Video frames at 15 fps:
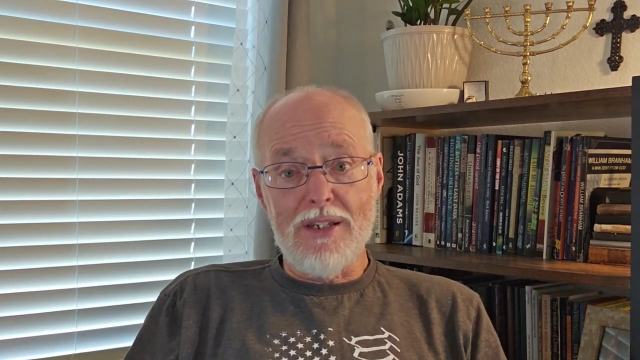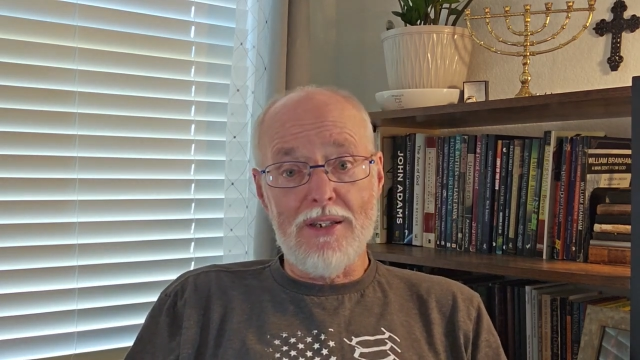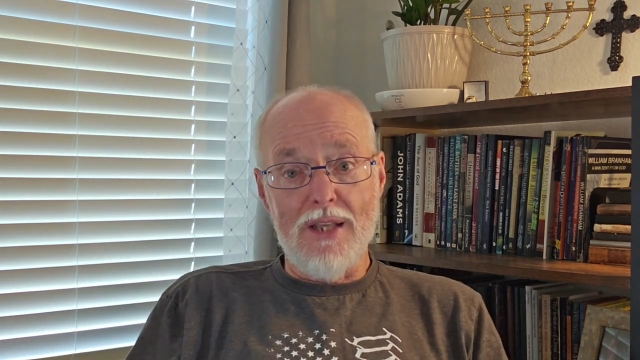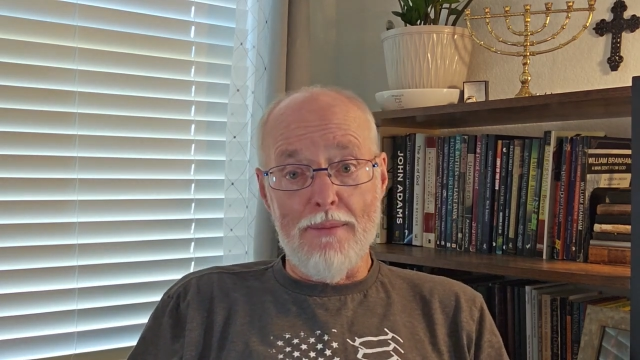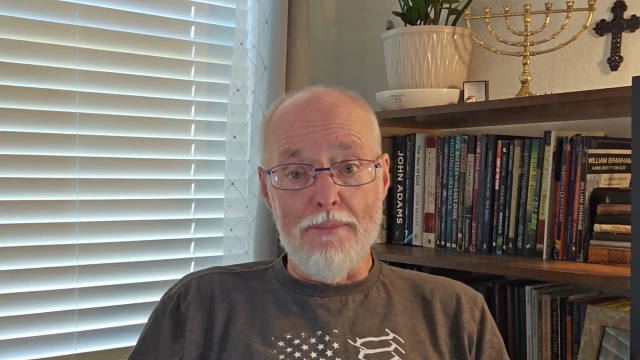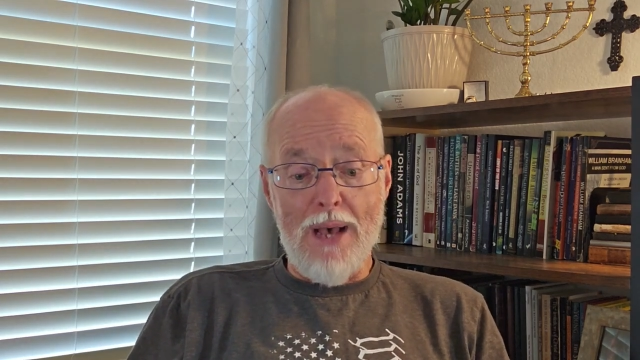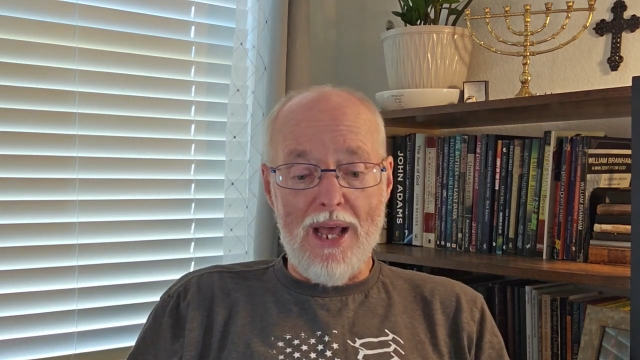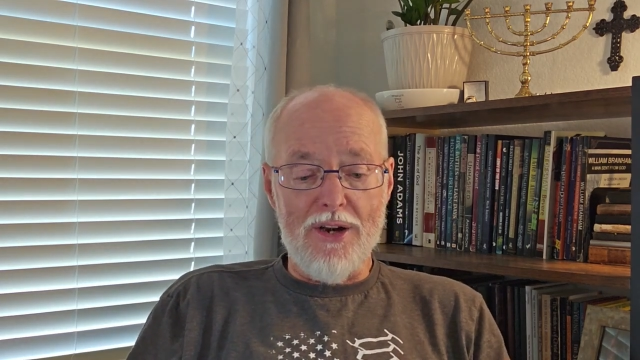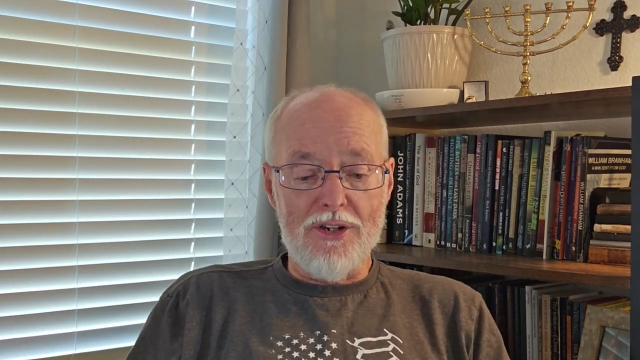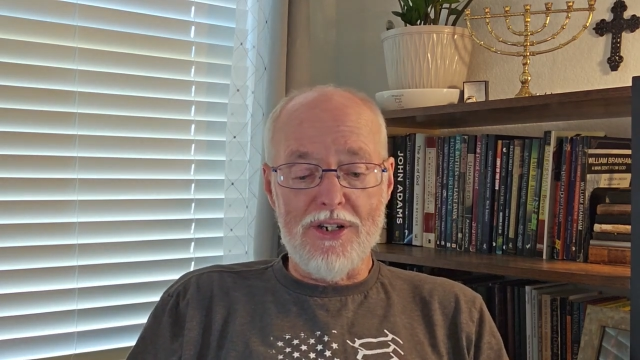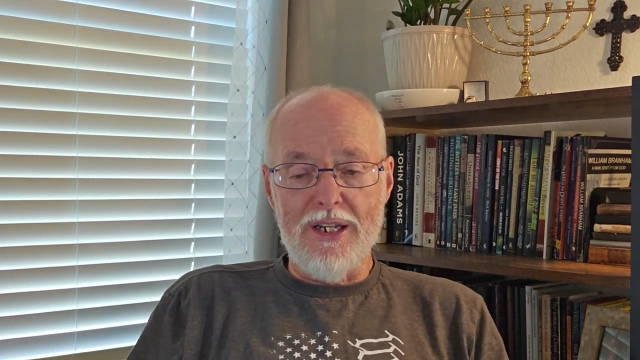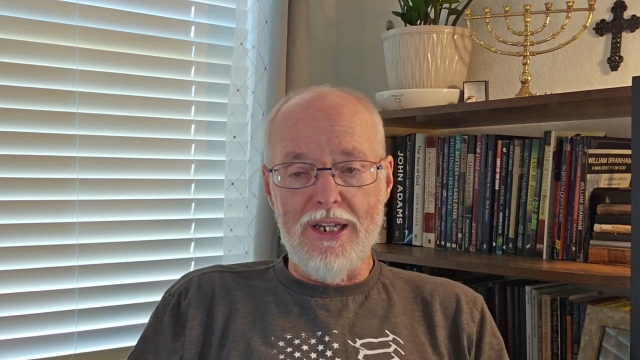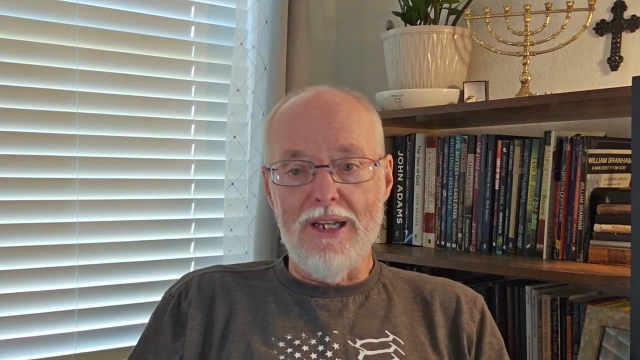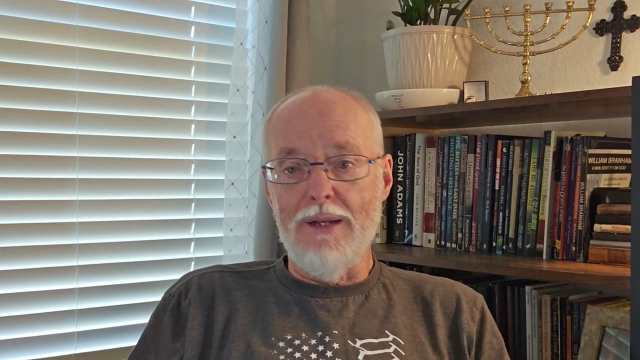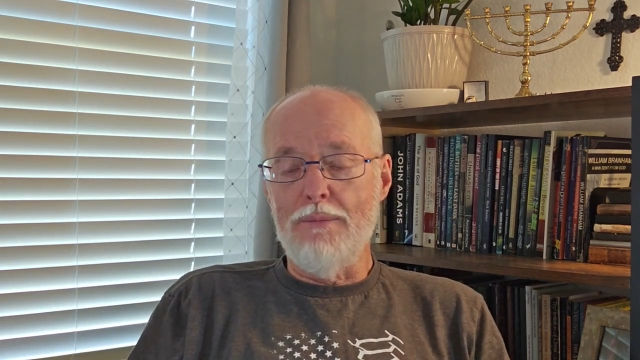that matter to
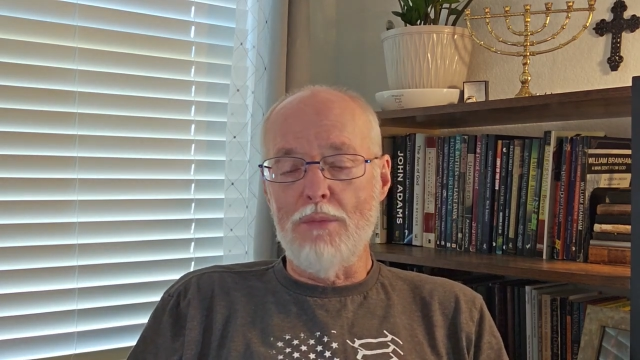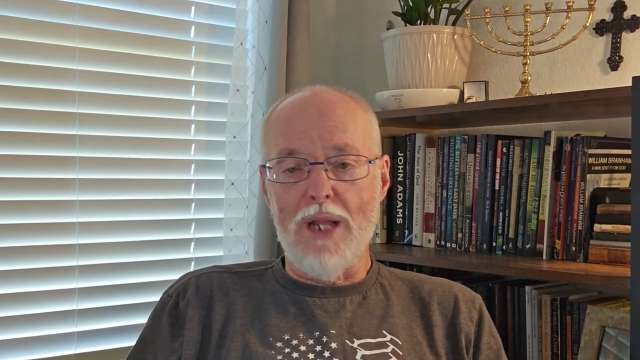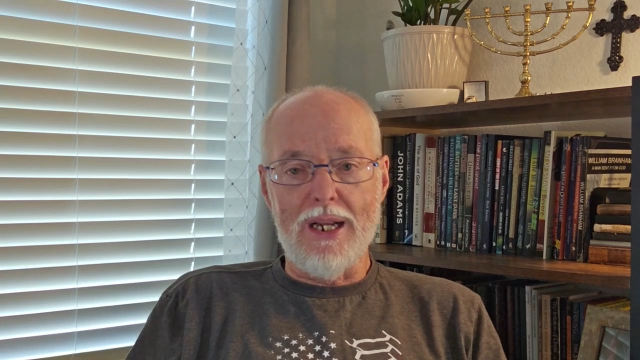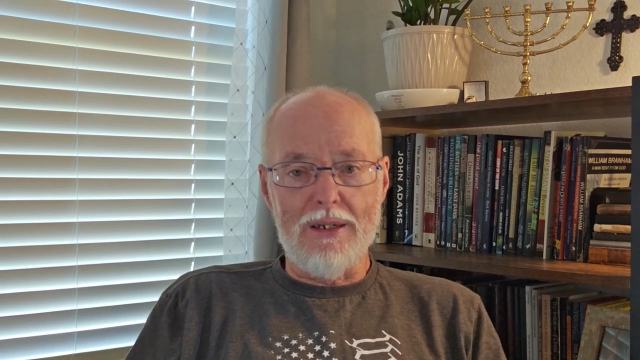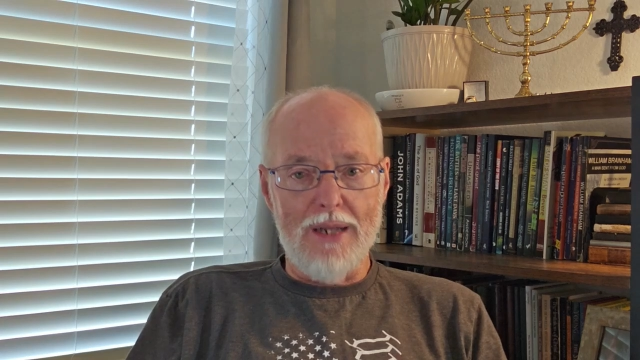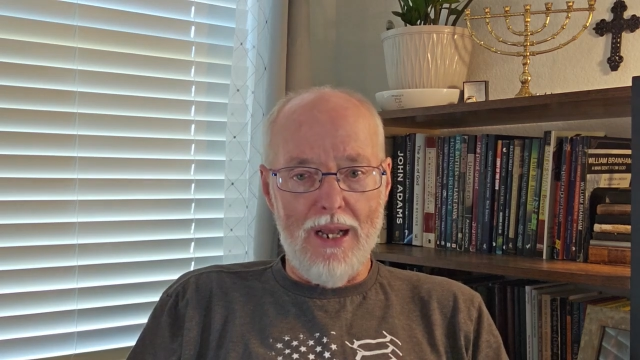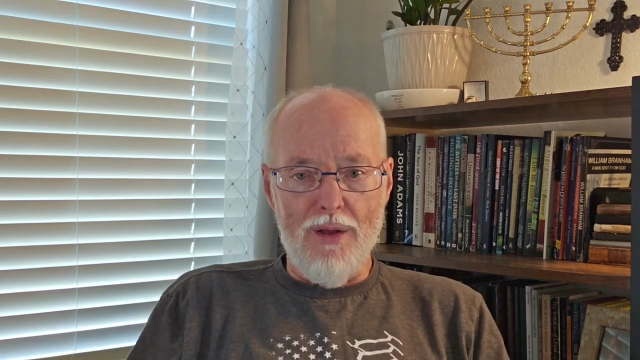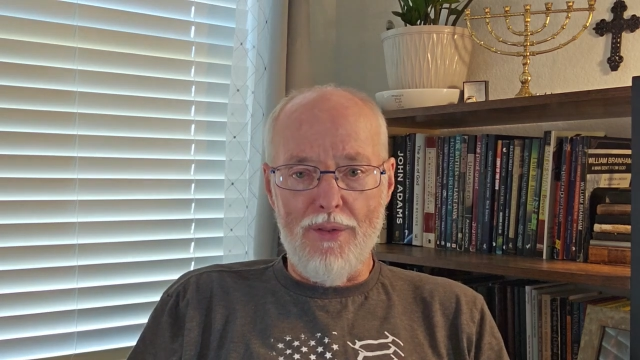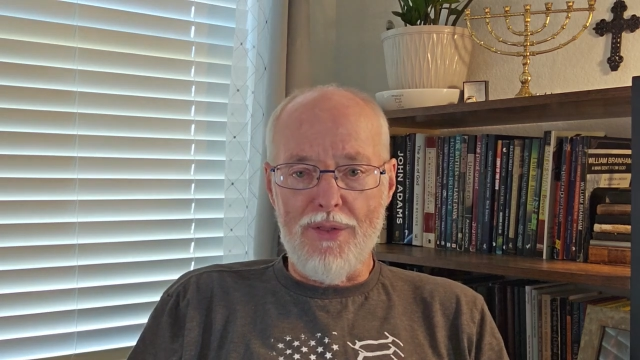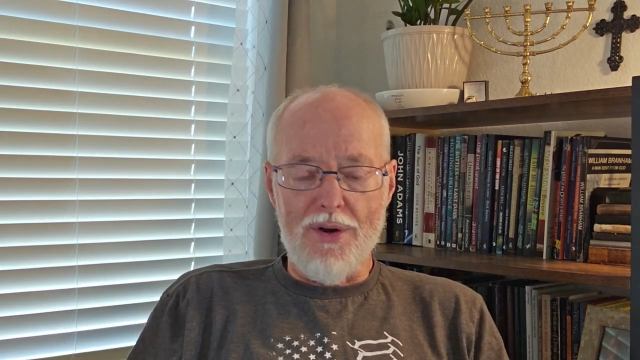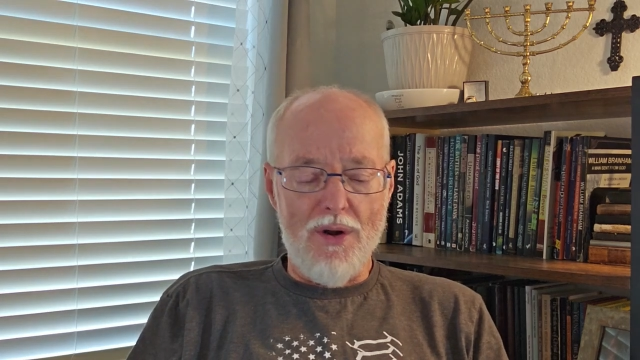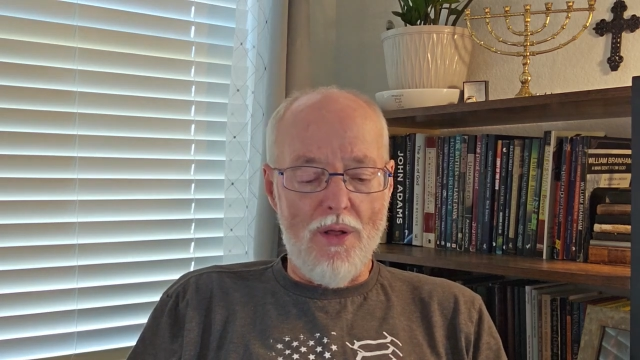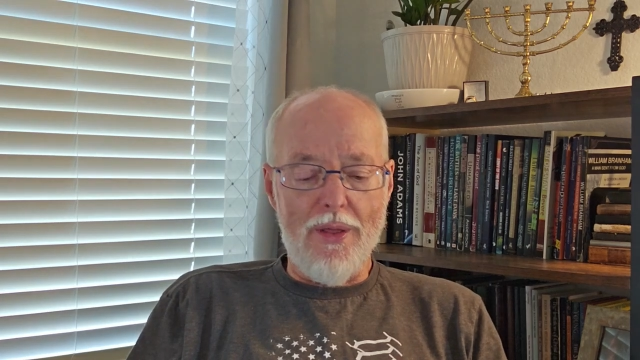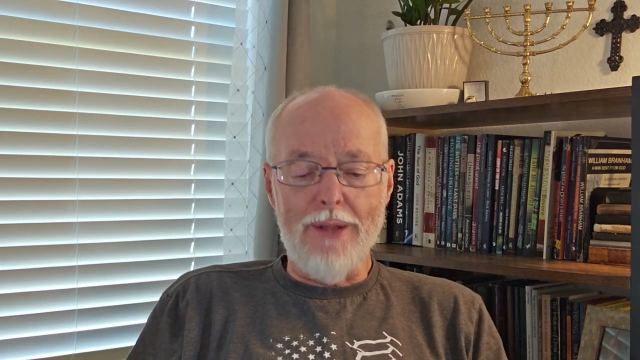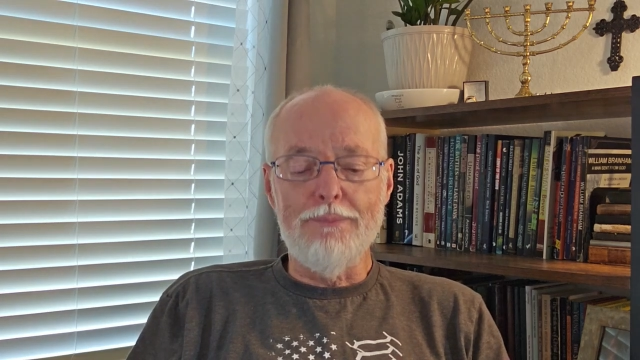him, like health and
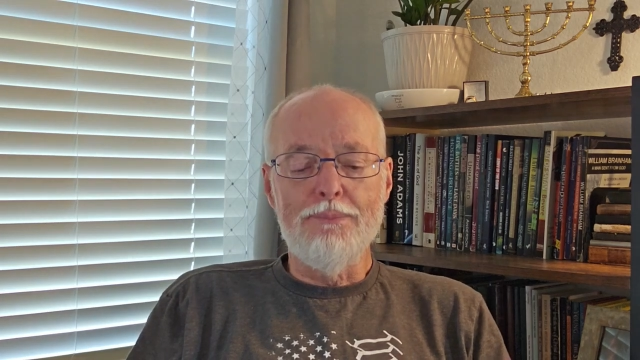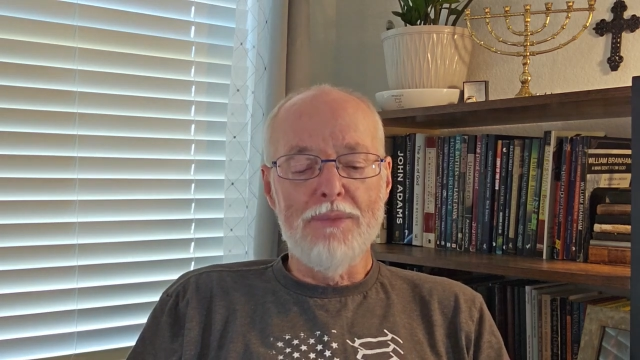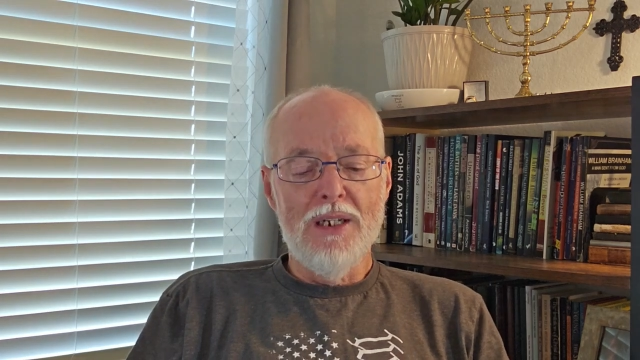all that.